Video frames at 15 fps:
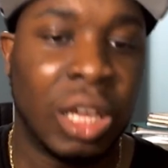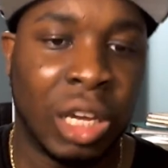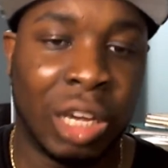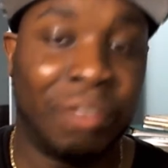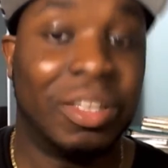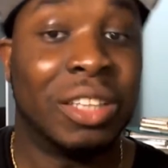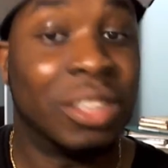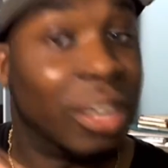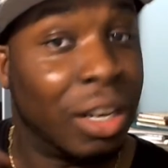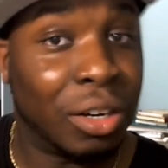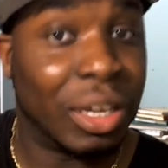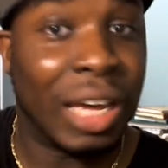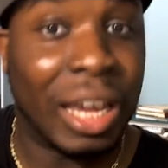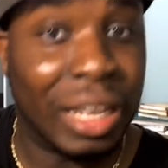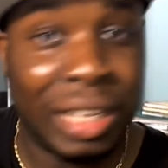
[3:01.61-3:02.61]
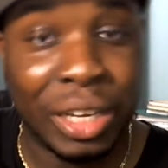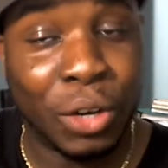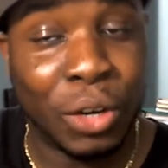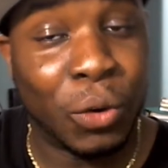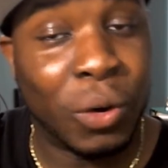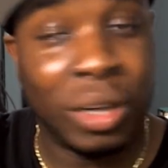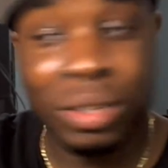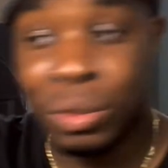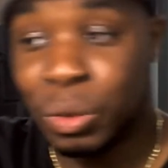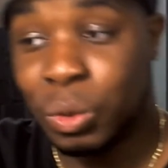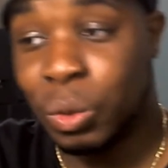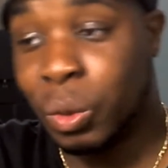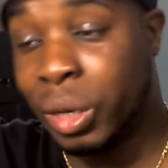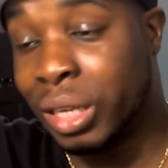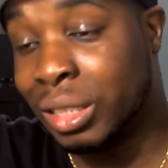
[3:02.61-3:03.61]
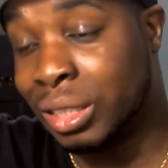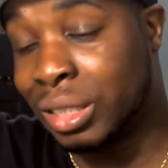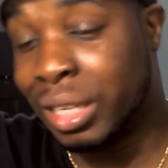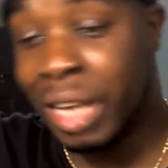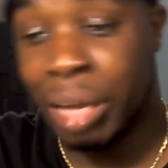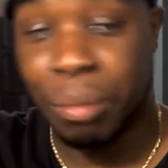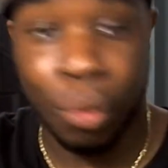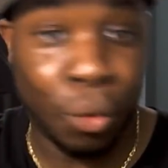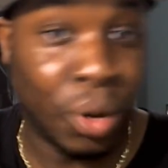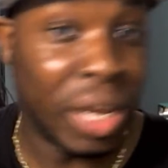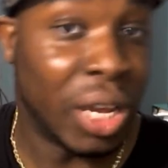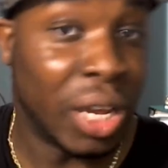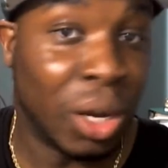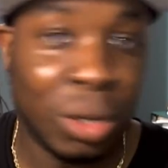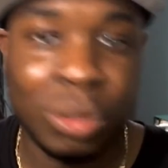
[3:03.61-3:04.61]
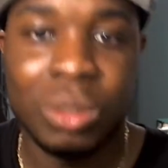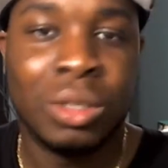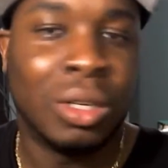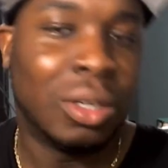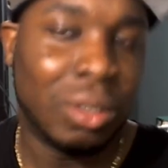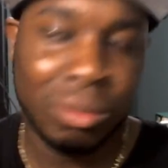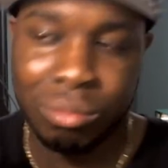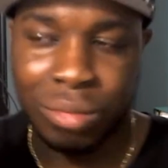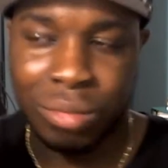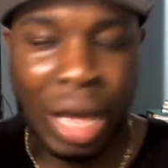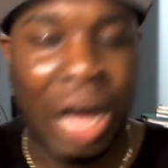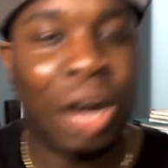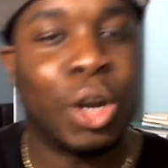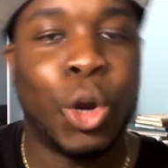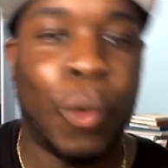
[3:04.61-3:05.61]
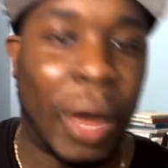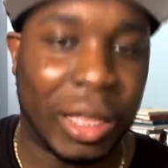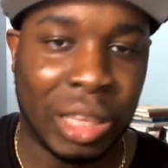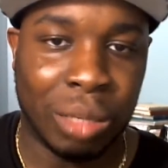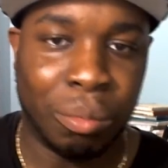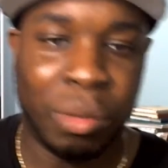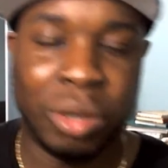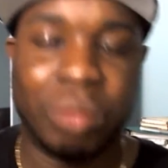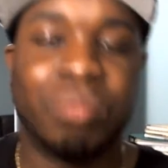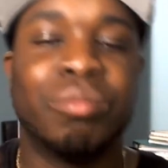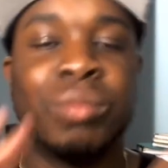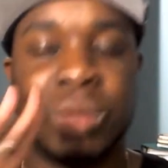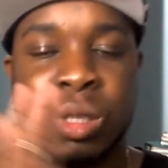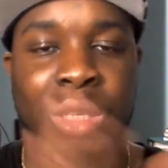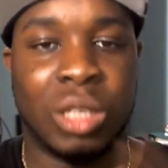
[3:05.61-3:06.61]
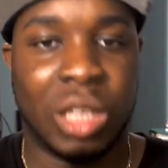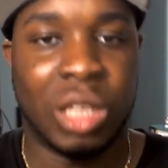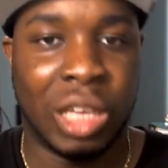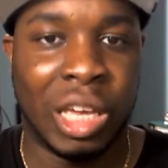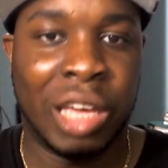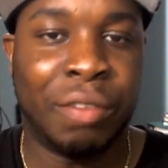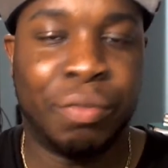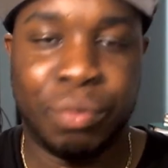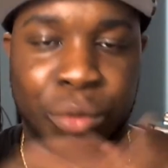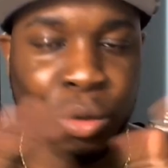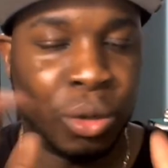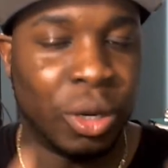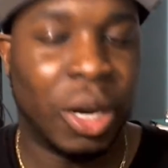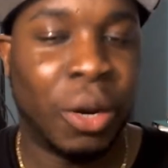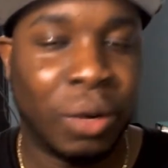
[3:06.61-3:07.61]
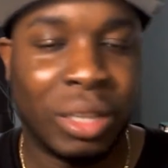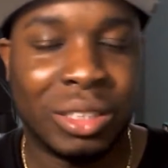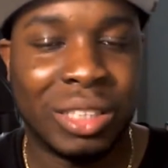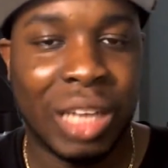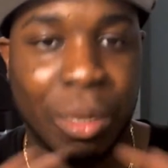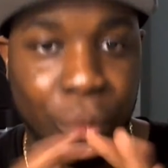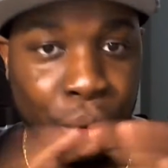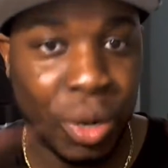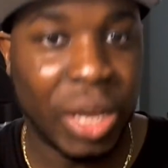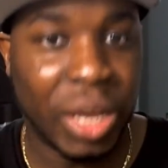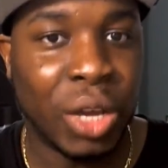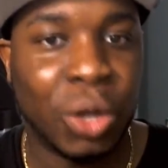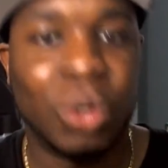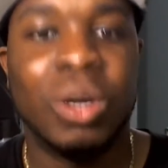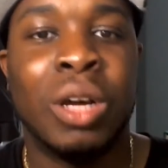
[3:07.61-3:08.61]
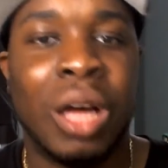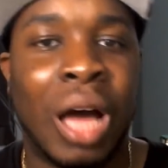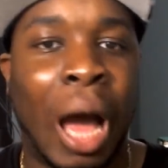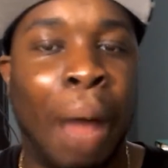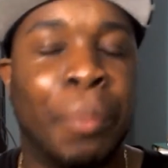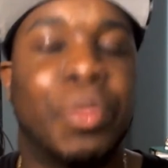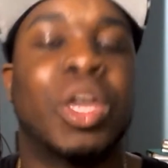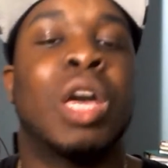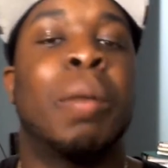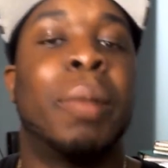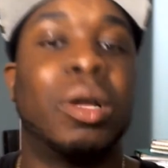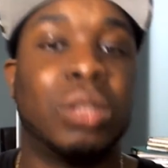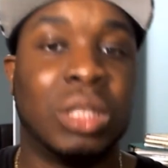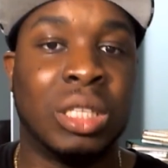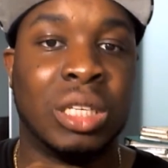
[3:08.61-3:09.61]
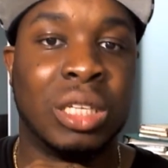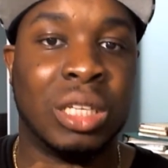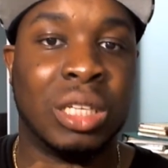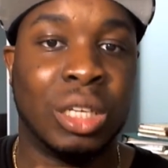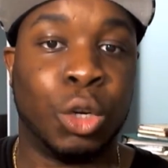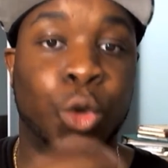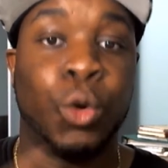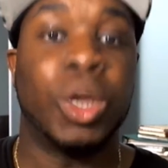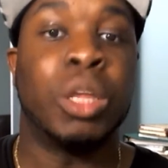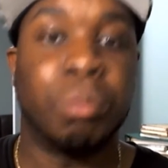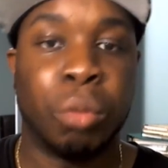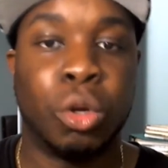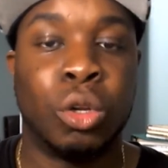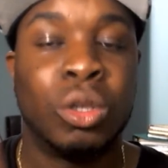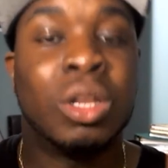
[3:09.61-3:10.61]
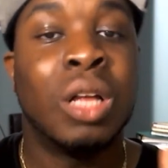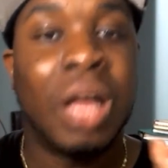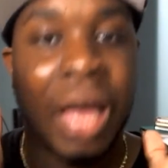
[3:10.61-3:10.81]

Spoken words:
If there's another guy later on who is named Ryo, I'll correct it. But if you hear this name Ryo, I'm talking about the Green Bull